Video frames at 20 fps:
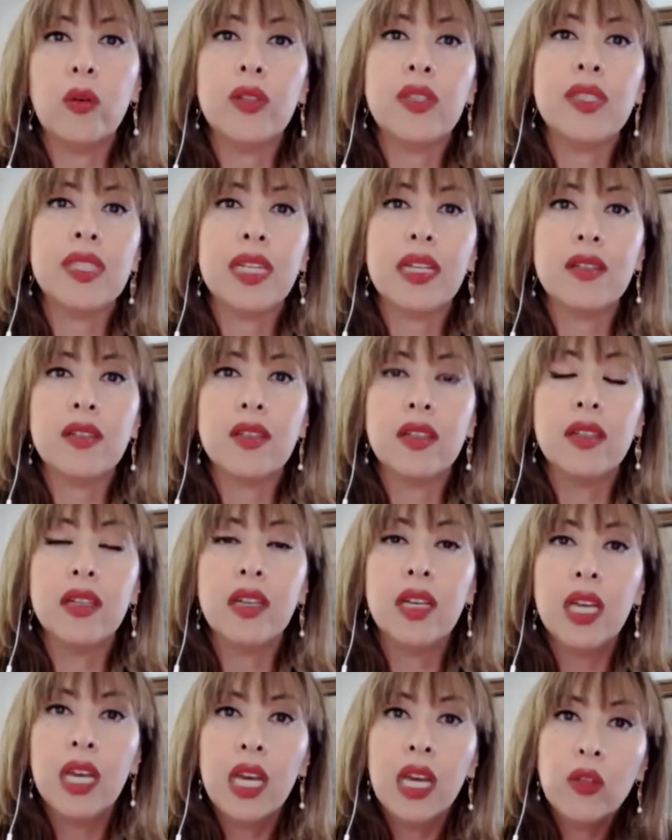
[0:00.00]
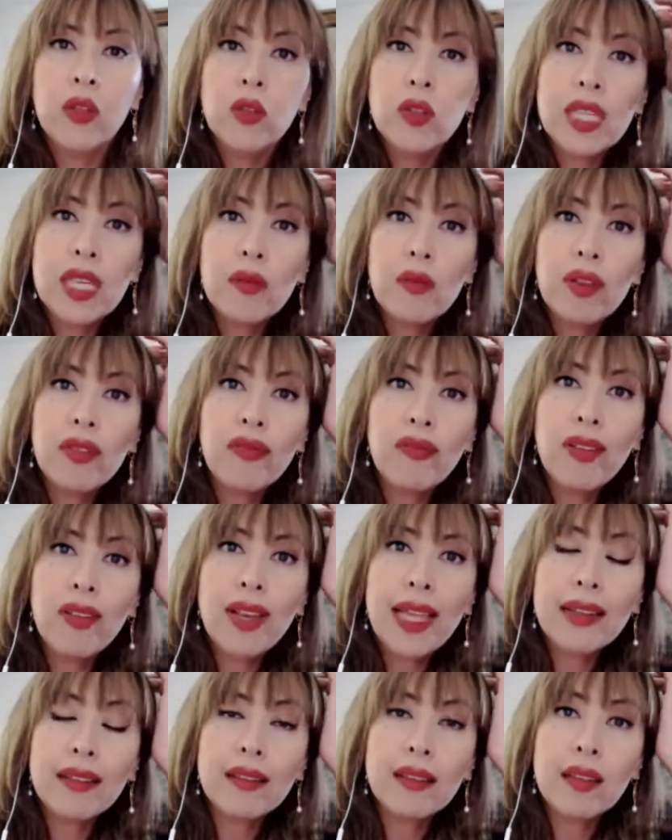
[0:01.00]
sector? Do they
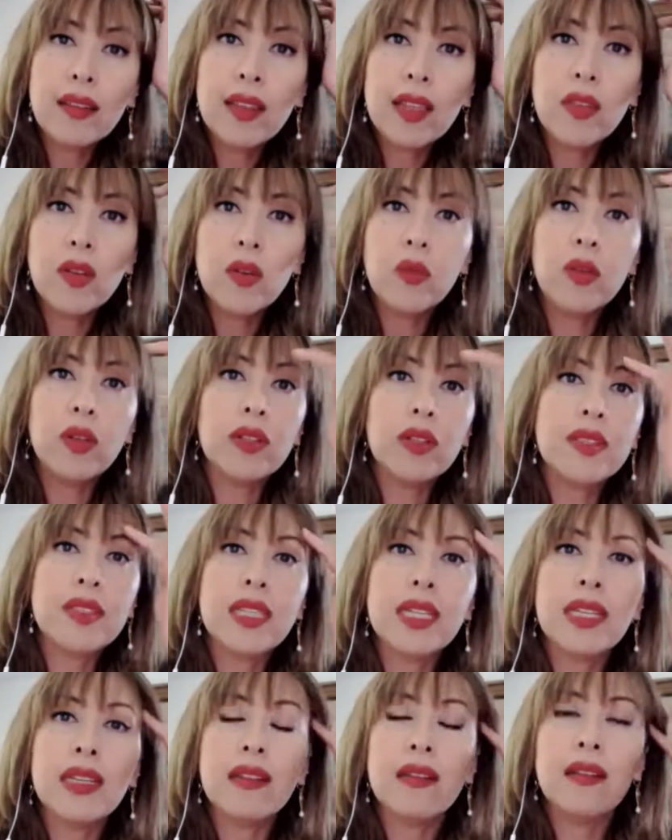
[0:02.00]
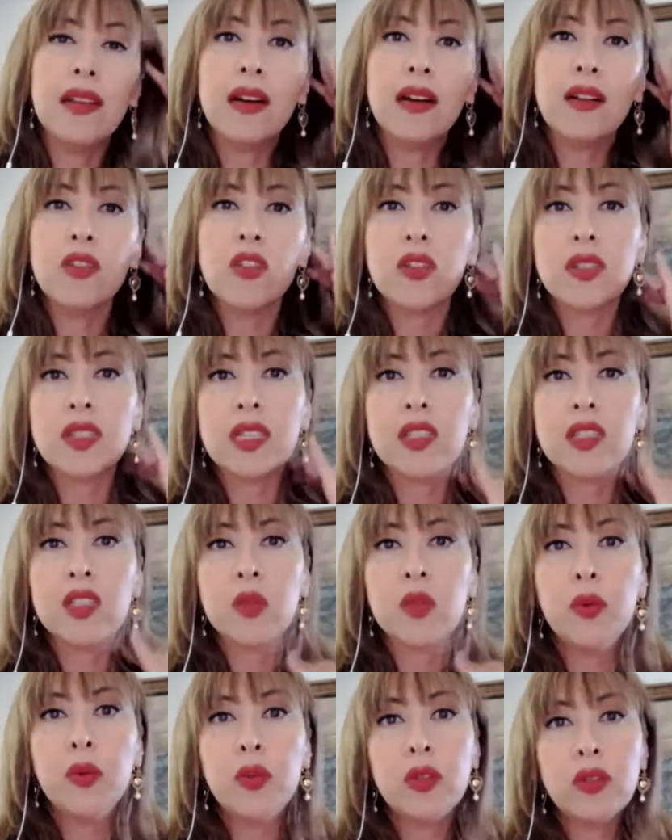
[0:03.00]
reflect that the world's second largest
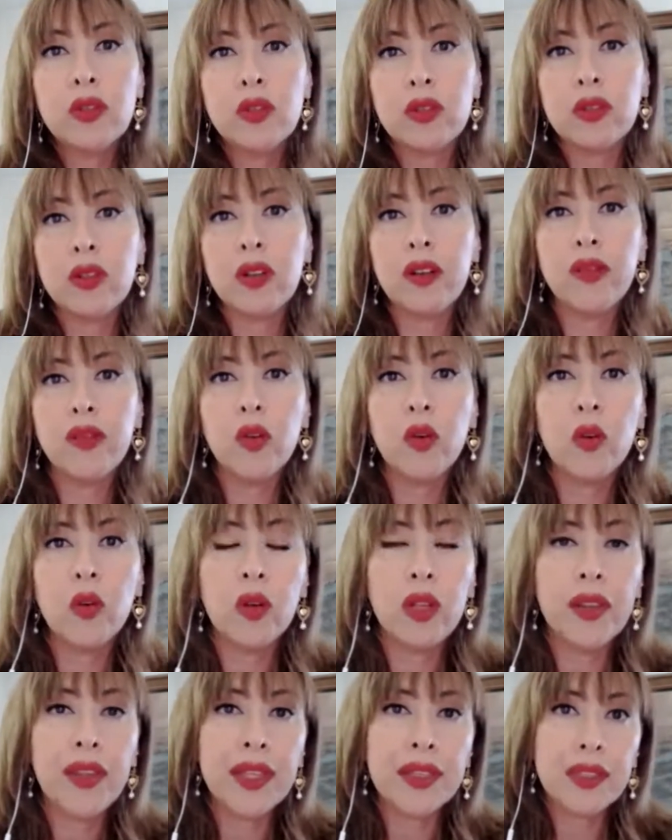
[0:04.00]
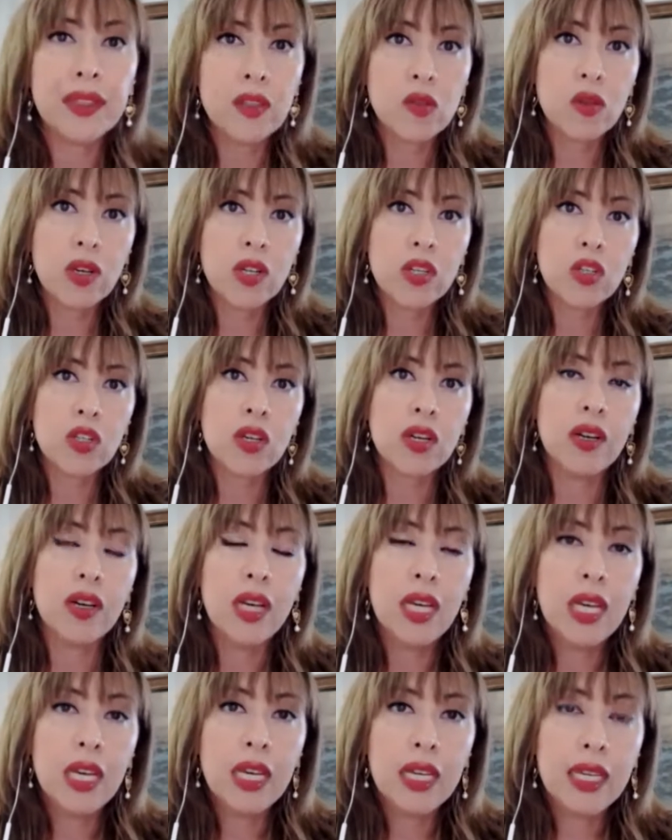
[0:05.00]
exporter of oil, that is Russia,
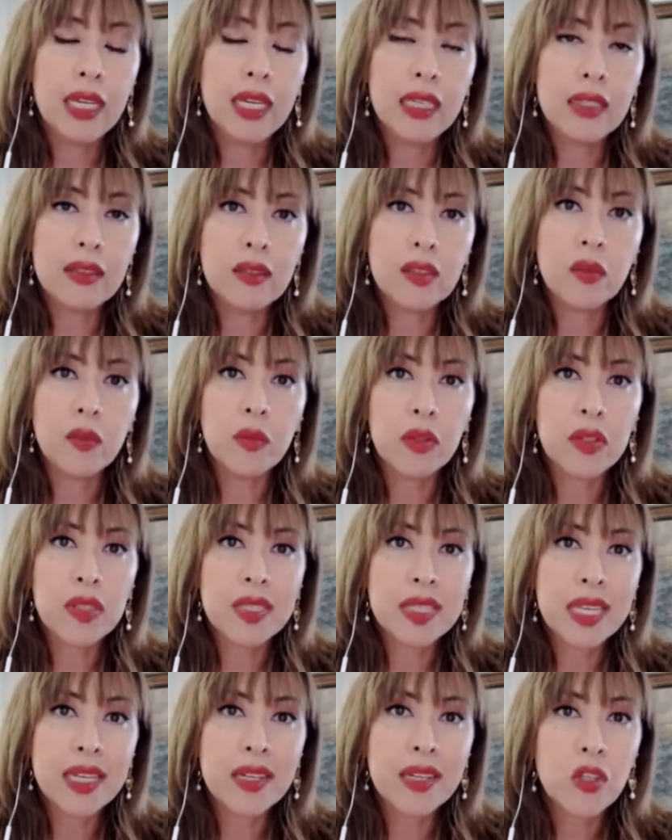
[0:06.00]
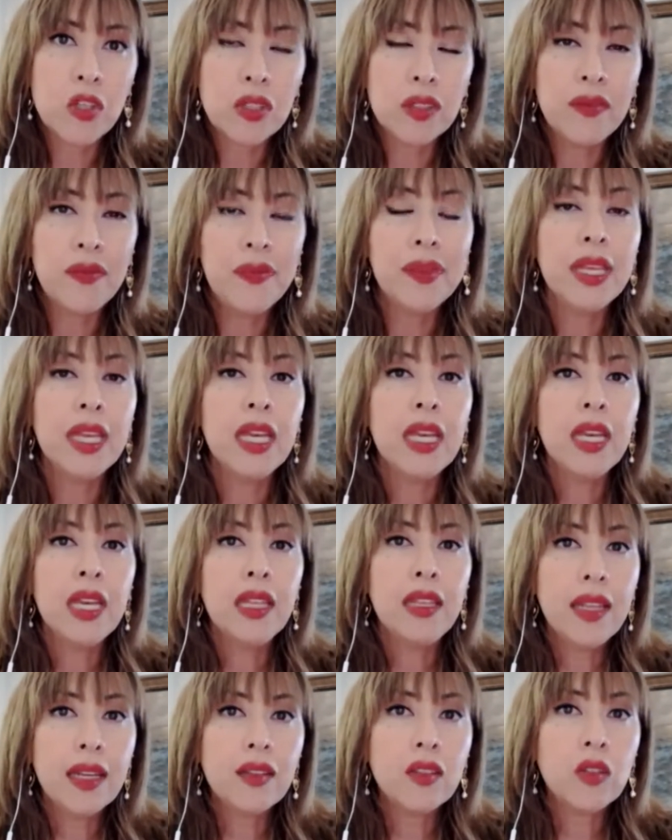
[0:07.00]
is the most sanctioned?
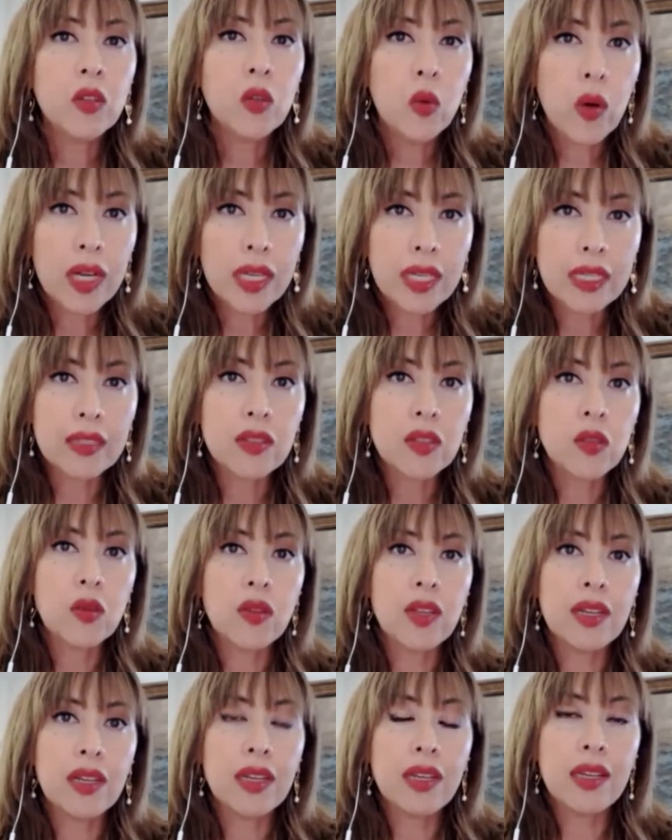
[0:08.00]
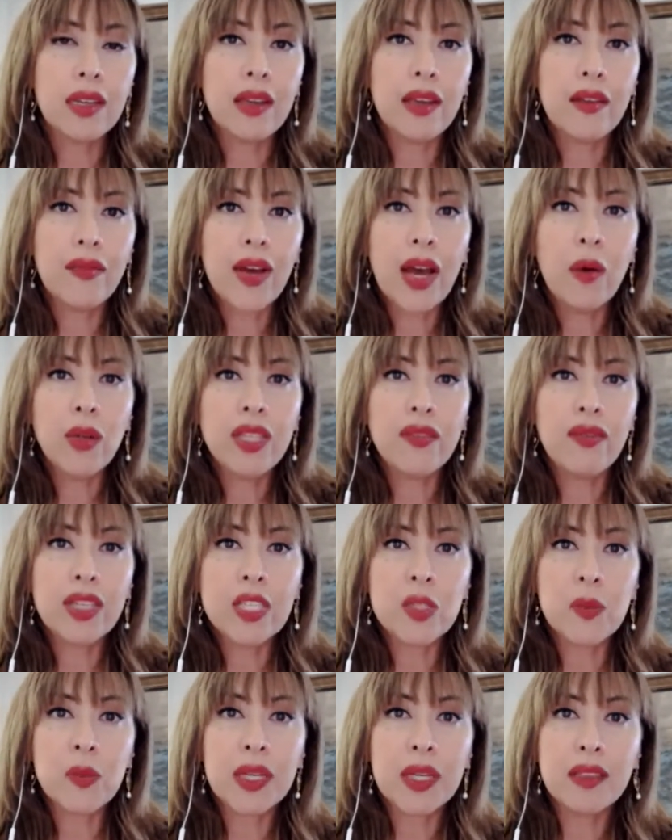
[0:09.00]
Not quite. So if I would have
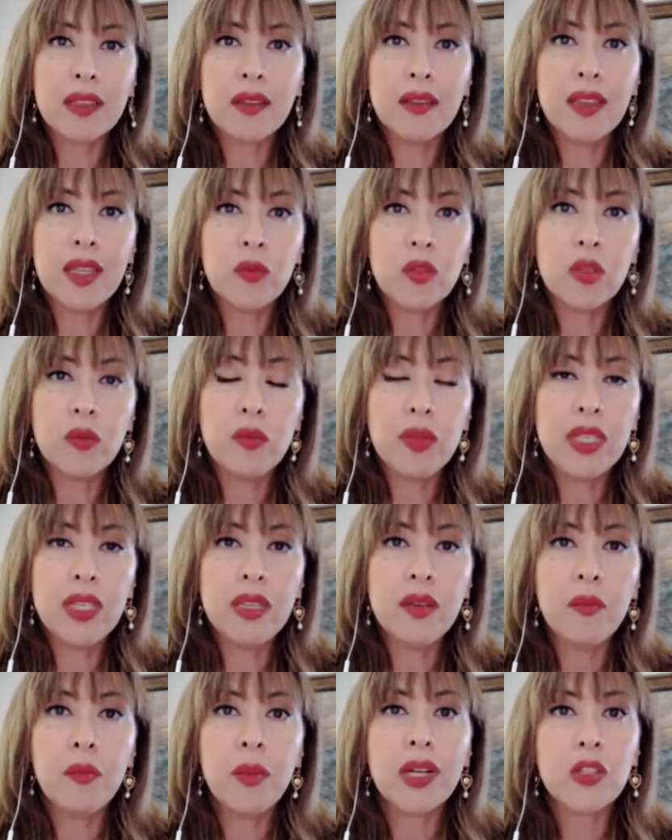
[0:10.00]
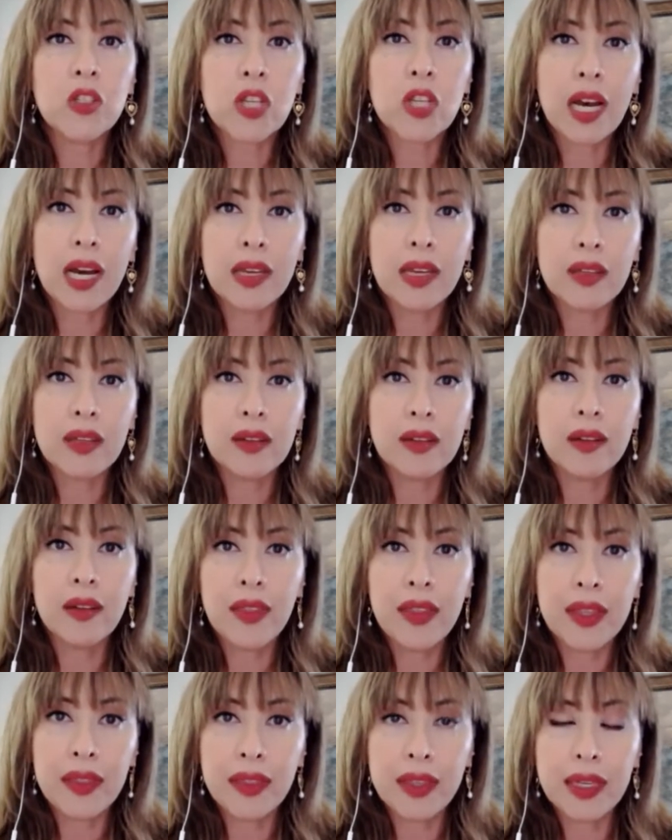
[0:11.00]
expected them to be much higher
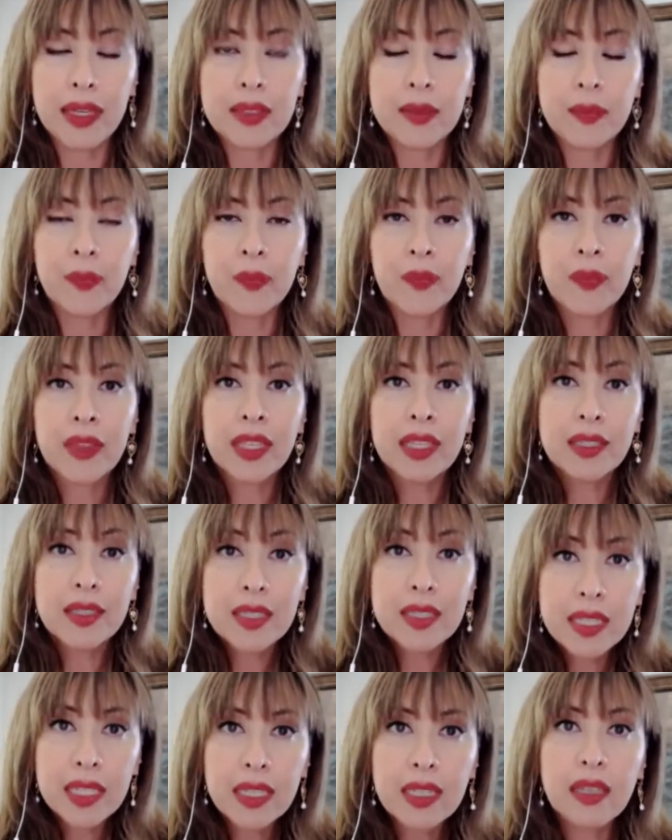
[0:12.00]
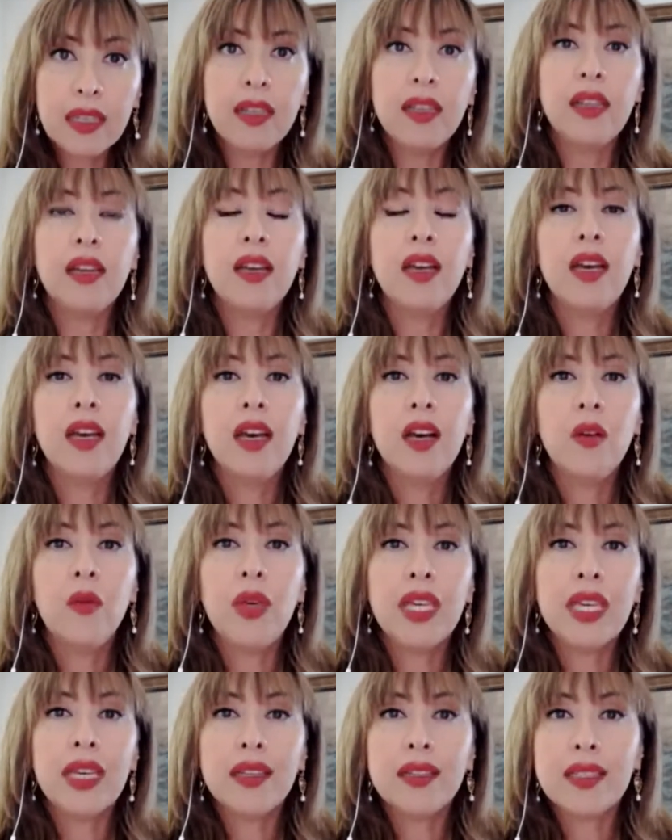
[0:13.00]
than that. Still, we
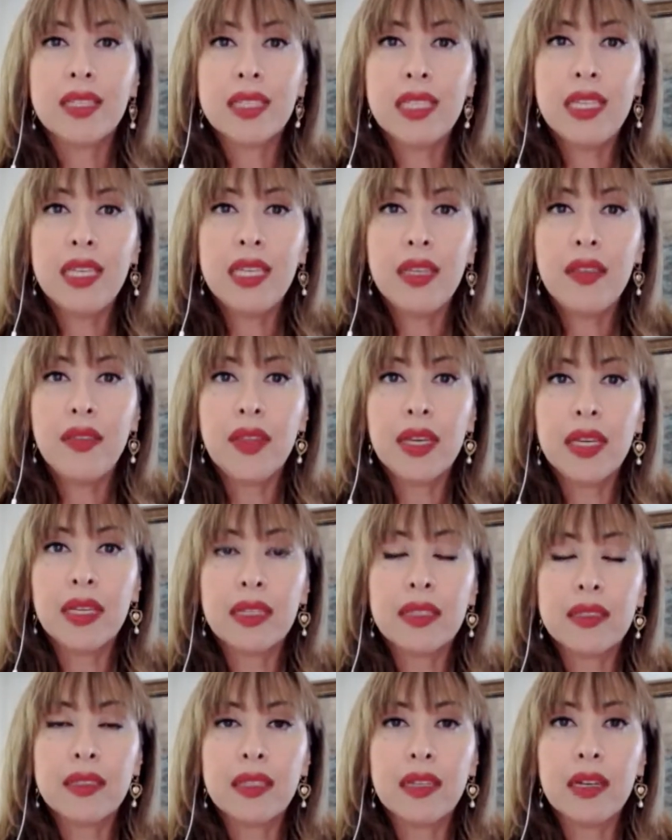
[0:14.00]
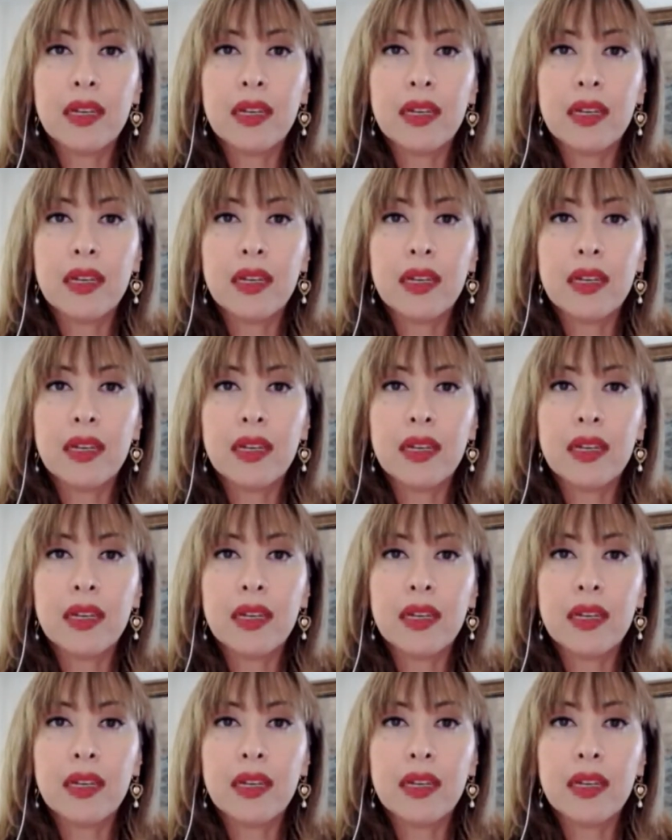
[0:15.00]
can see that